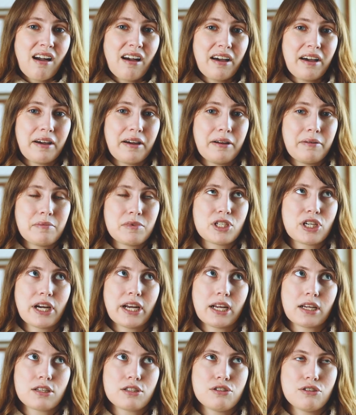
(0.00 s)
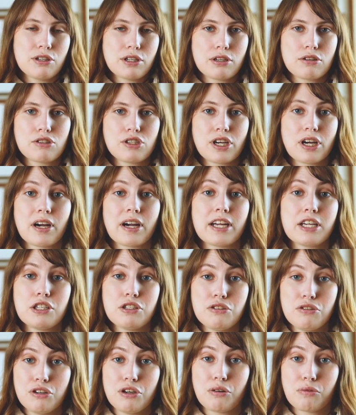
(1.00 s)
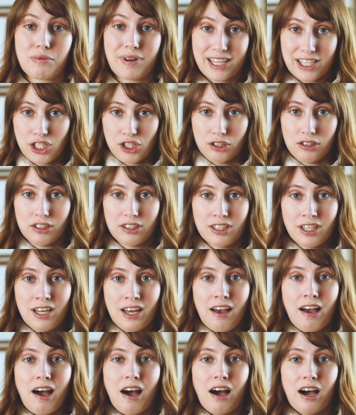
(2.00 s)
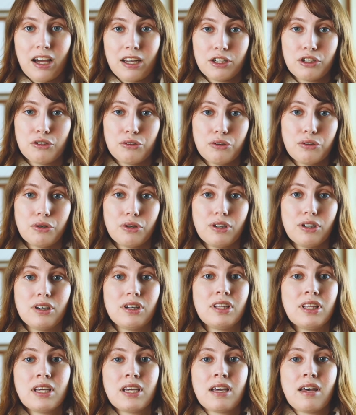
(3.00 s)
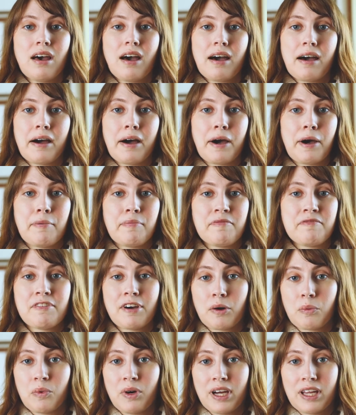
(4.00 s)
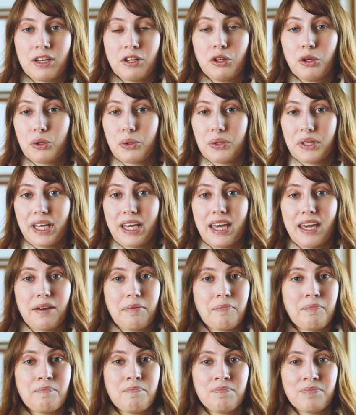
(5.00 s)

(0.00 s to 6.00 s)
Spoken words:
Sorry, not studio share, a studio rental on Google. Found one locally.